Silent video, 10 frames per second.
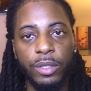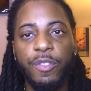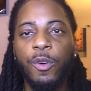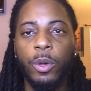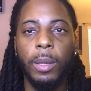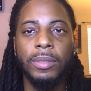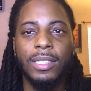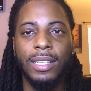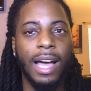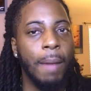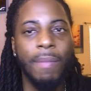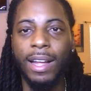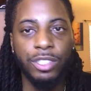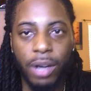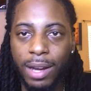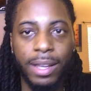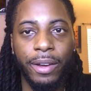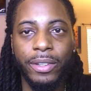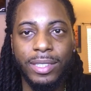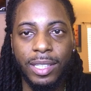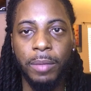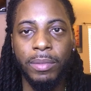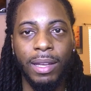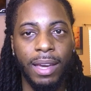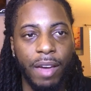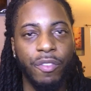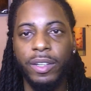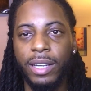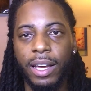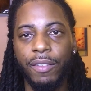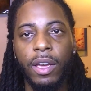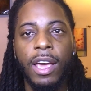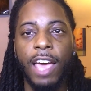You feel what I'm saying? Like, I'm not trying to hear the same thing every day.